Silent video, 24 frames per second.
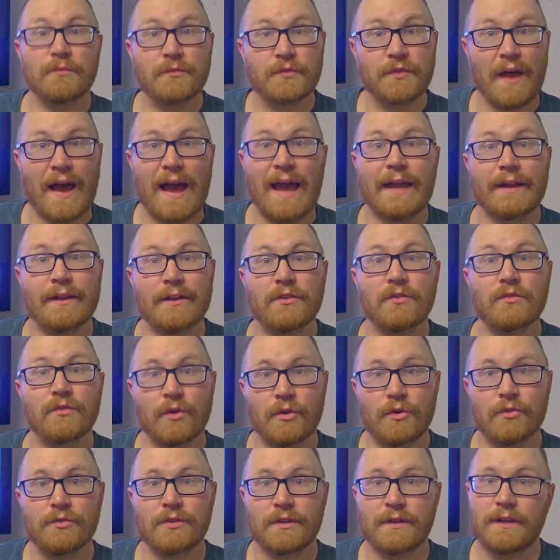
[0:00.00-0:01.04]
died and
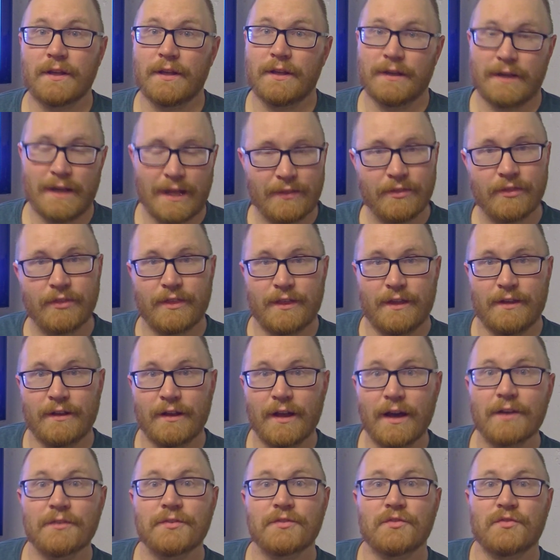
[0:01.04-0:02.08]
rose again and then
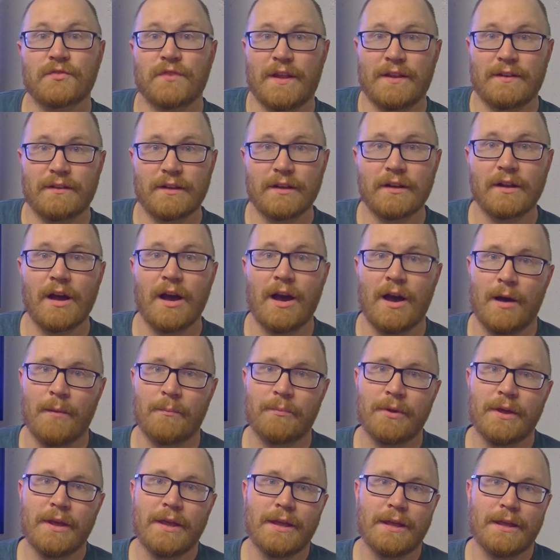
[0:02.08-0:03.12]
ascended
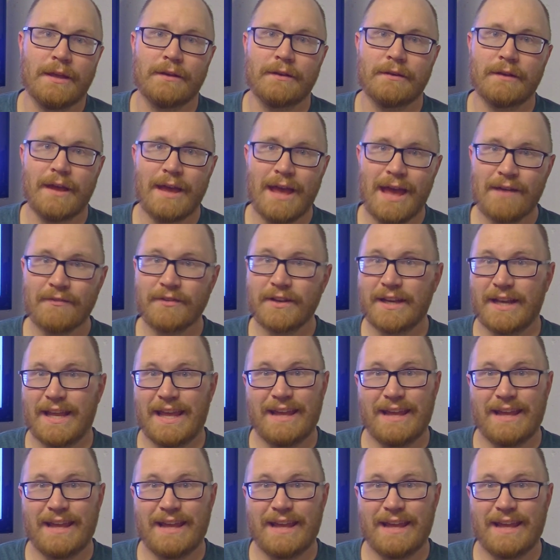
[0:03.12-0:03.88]
up into heaven,